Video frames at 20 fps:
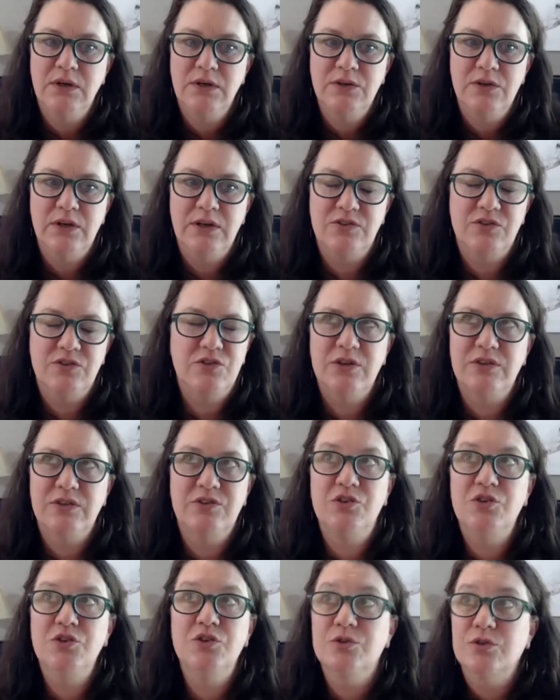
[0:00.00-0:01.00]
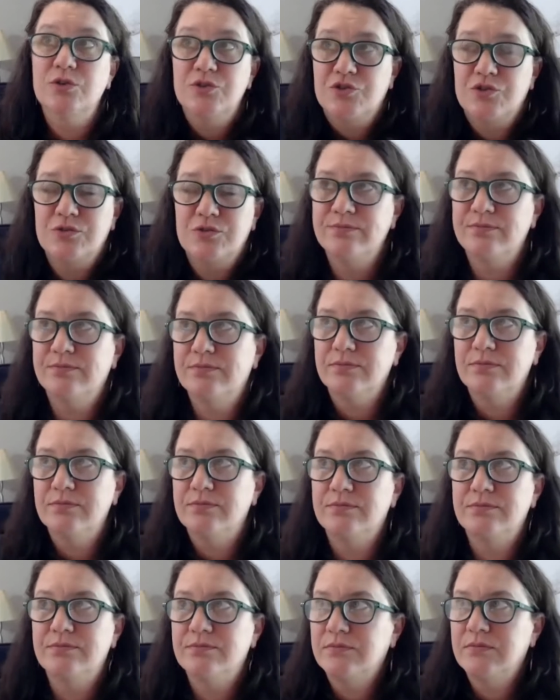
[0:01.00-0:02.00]
It's it's huge.
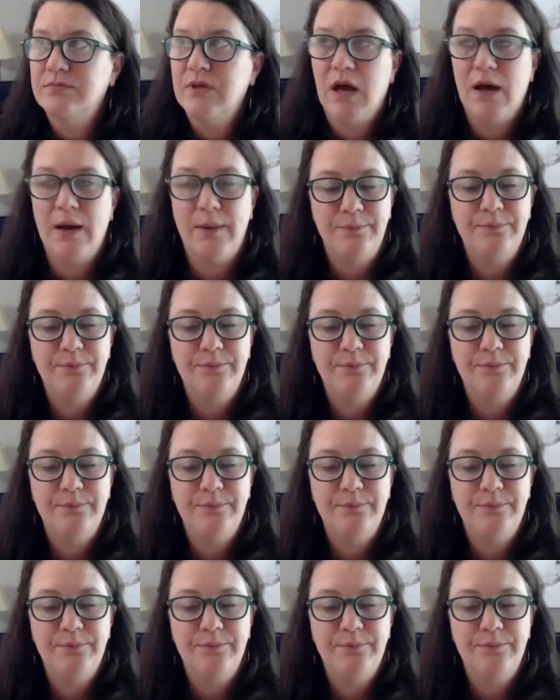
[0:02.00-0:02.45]
Yeah.